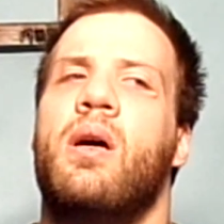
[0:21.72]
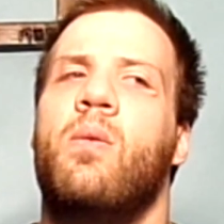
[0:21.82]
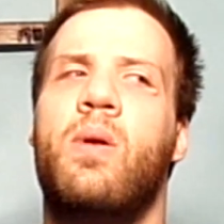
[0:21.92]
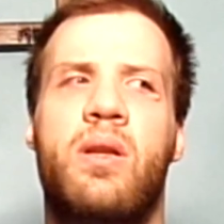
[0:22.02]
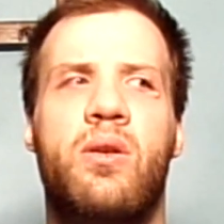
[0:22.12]

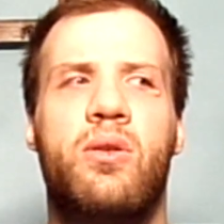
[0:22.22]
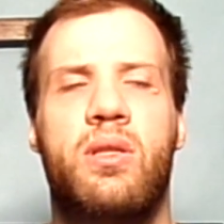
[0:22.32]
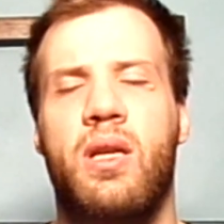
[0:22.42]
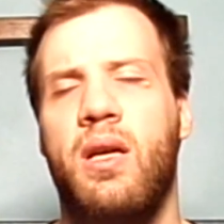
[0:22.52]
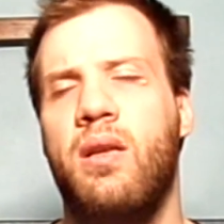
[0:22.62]
Windows
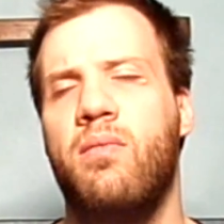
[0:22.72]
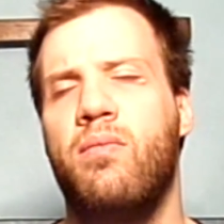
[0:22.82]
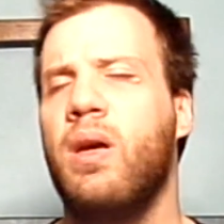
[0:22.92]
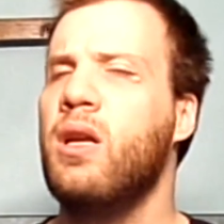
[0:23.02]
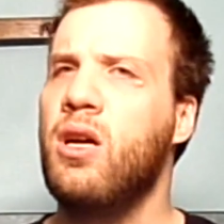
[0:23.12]

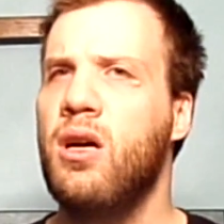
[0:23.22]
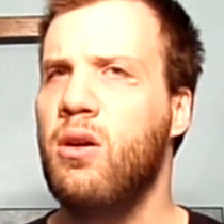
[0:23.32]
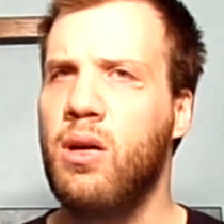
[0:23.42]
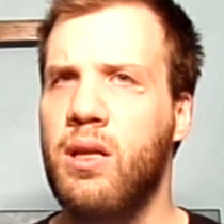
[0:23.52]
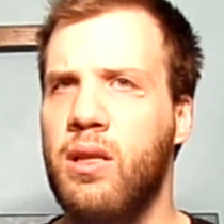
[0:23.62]
10 may not
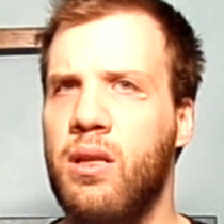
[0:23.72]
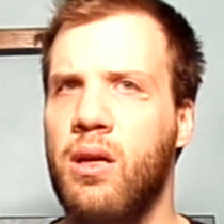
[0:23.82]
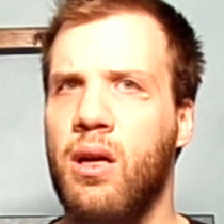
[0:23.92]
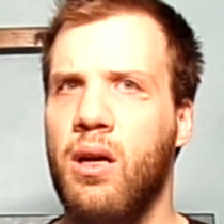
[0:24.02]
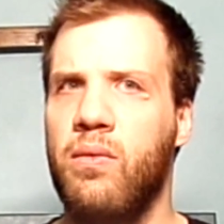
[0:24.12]

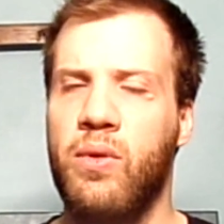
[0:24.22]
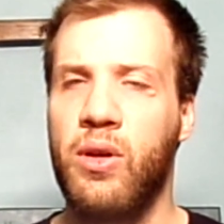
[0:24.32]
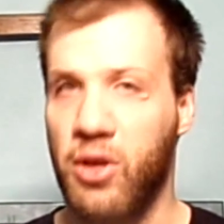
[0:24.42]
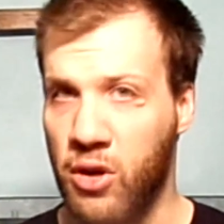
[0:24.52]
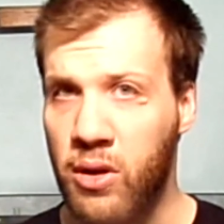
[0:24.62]
run
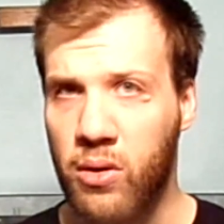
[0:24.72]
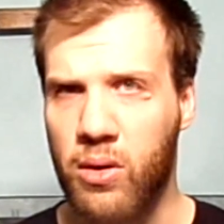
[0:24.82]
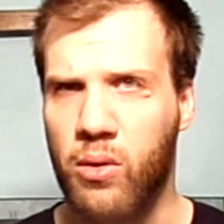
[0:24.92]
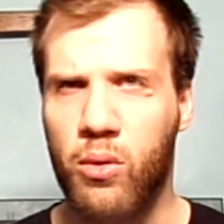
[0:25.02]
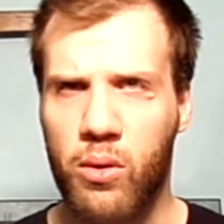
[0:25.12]
very uh, good on
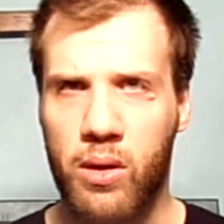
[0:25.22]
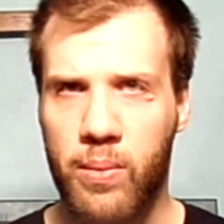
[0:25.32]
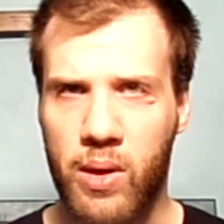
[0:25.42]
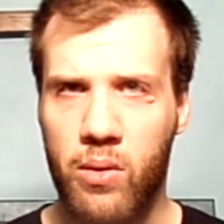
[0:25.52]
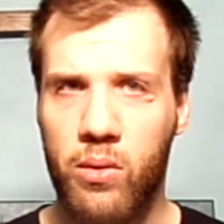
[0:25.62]
an old
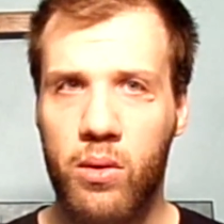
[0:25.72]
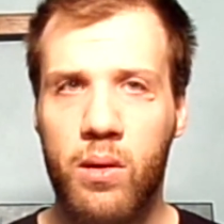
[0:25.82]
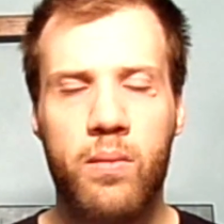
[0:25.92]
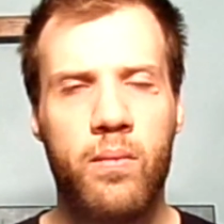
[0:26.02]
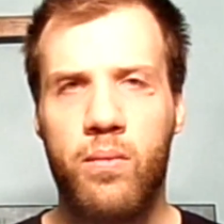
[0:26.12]
computer,
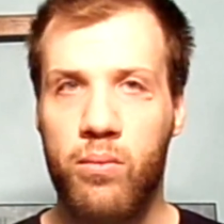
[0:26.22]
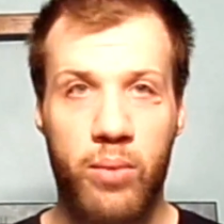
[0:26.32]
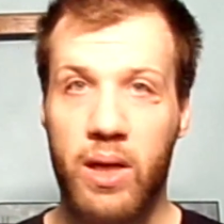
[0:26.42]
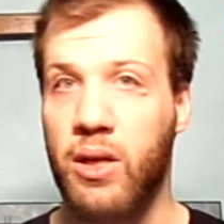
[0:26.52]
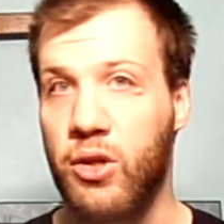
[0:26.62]

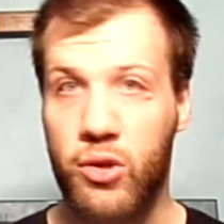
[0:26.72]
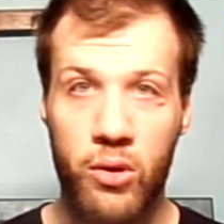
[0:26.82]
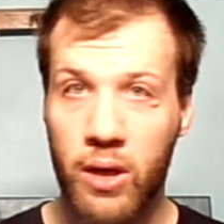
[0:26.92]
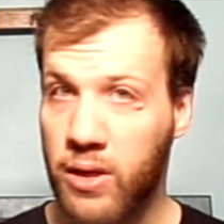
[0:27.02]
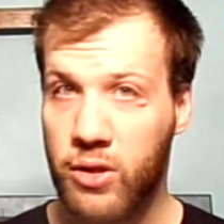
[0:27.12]
but it
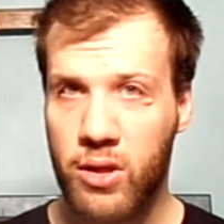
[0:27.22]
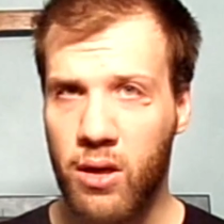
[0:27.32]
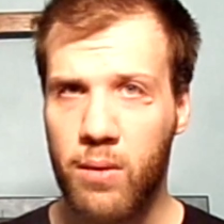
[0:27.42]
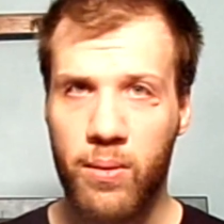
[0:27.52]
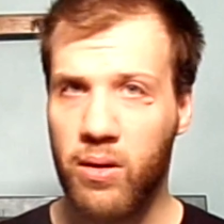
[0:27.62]
sure
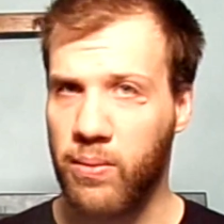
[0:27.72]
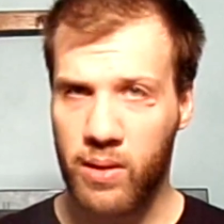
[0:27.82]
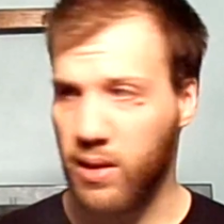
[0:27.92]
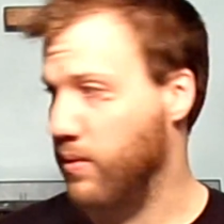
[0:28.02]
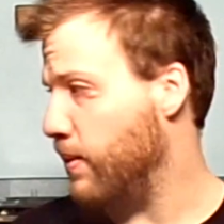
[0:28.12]
installed
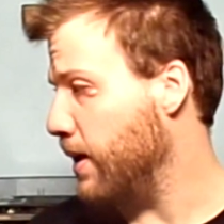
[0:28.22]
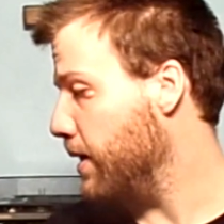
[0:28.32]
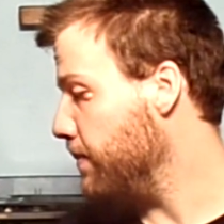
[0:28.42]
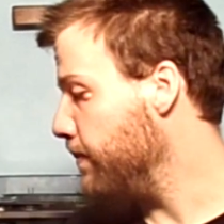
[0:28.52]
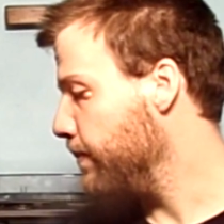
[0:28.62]
perfectly
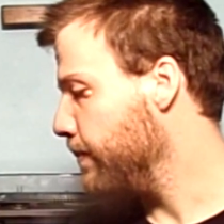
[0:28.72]
fine.